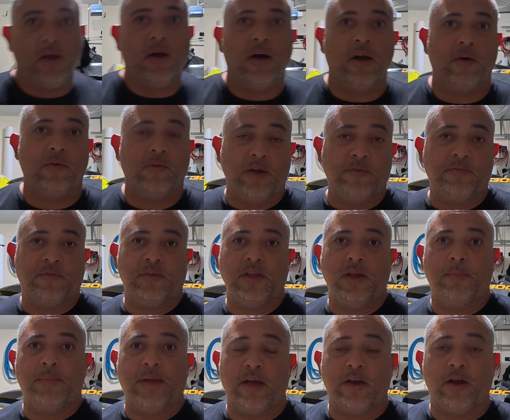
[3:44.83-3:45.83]
are roughly
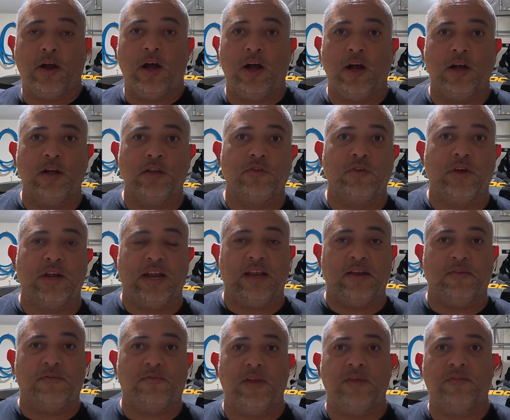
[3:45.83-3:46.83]
about
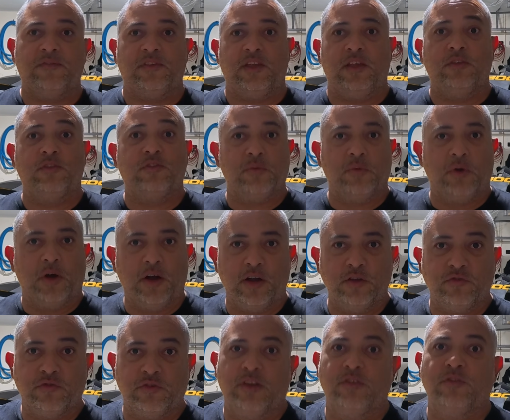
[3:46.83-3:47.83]
$115 to
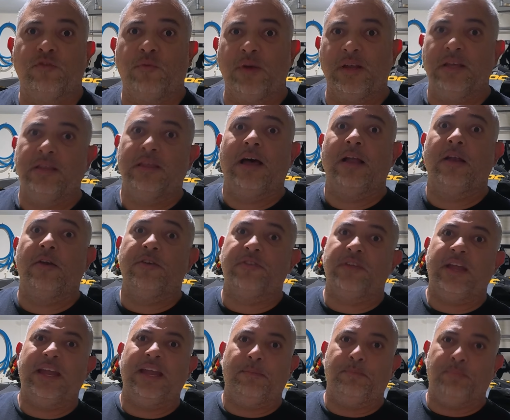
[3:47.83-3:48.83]

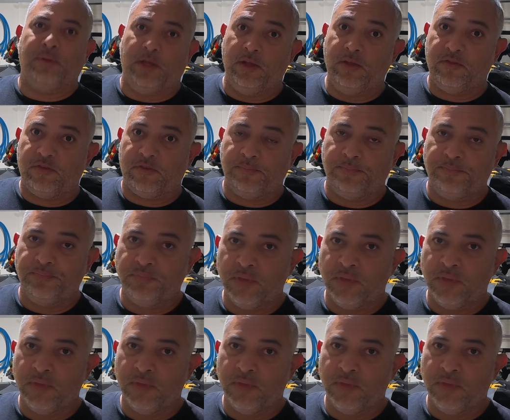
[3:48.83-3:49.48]
$120 a piece.